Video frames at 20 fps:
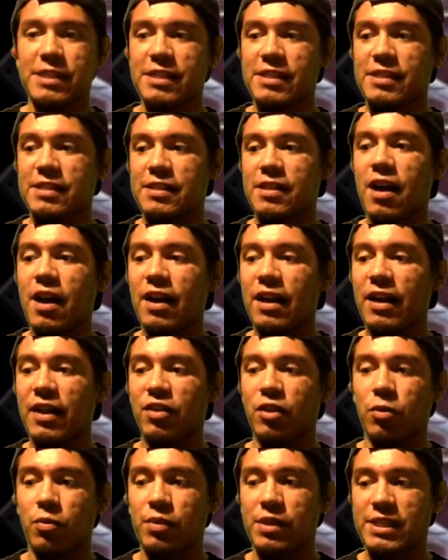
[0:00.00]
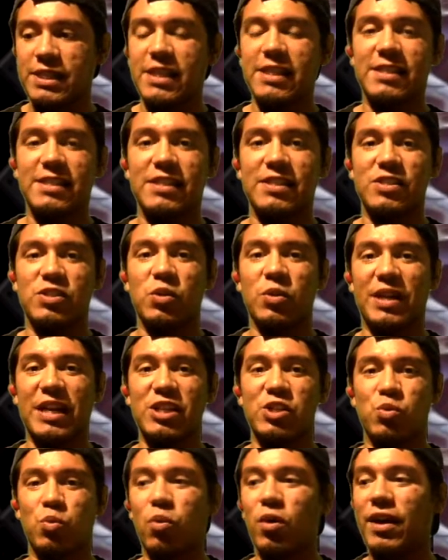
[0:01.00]
is not in the resistance. So
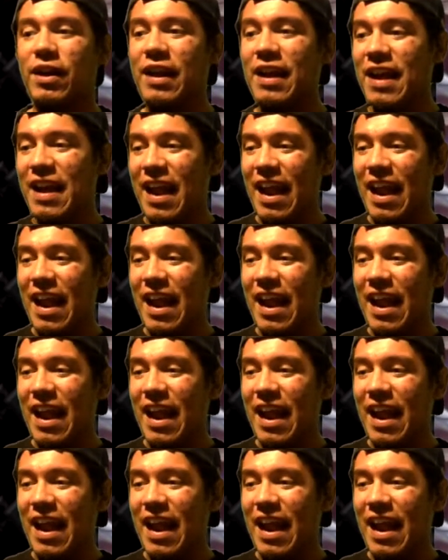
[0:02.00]
guess what?